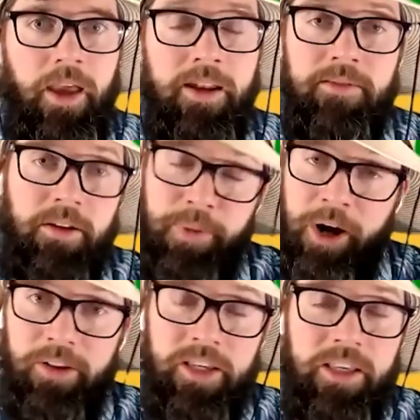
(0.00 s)
And
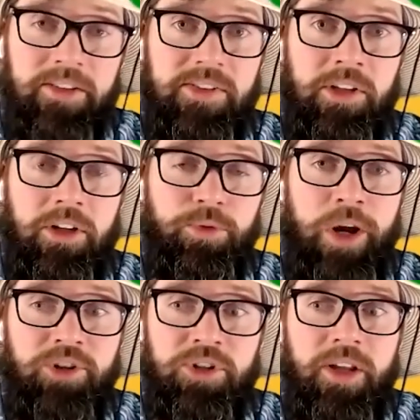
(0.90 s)
apparently he's still a
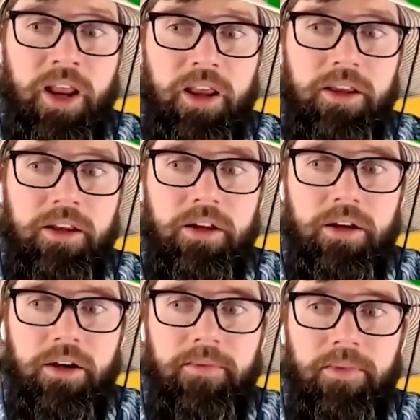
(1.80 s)
ranger today in
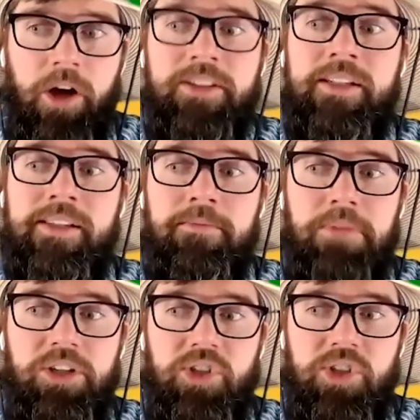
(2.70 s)
Huntington
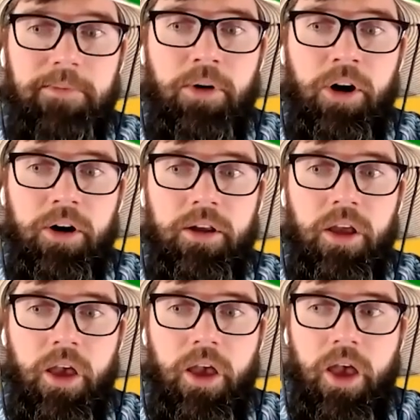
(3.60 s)
Beach State Park
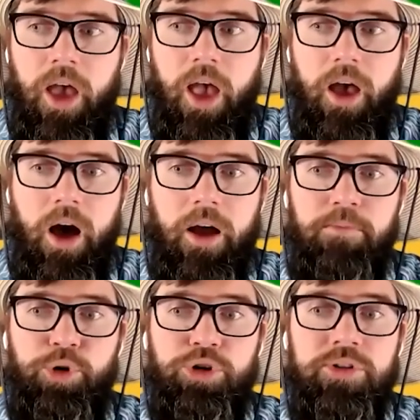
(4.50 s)

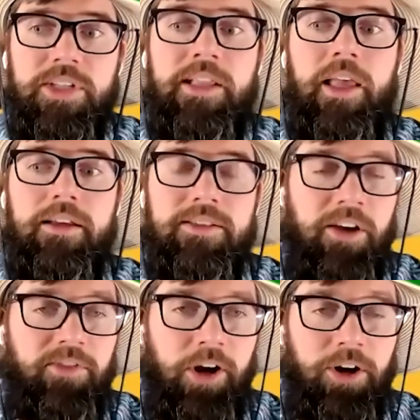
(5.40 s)
on Murrells Inlet in
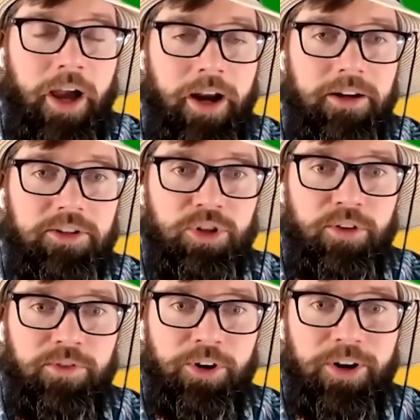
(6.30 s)
South Carolina. So
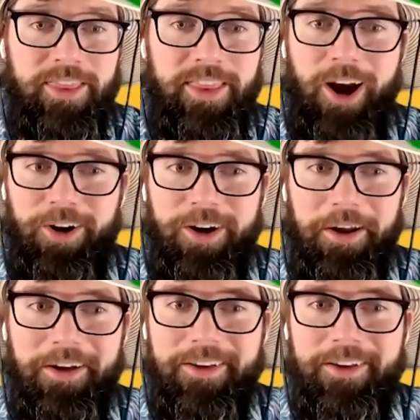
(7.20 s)
if you're in the
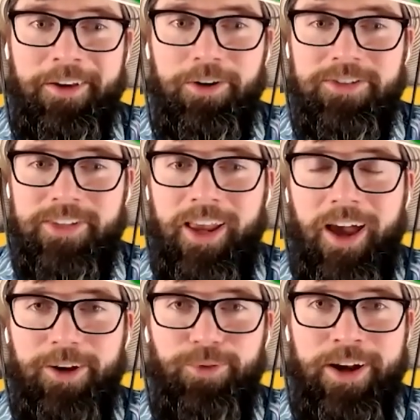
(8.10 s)
area, go say
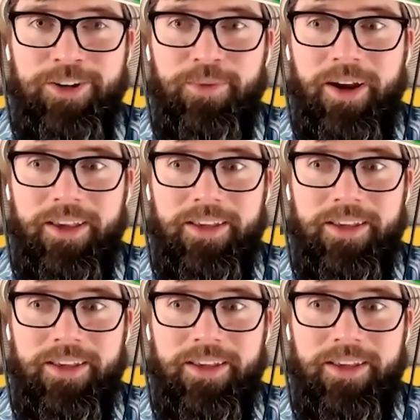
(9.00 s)
hi to Ranger Mike.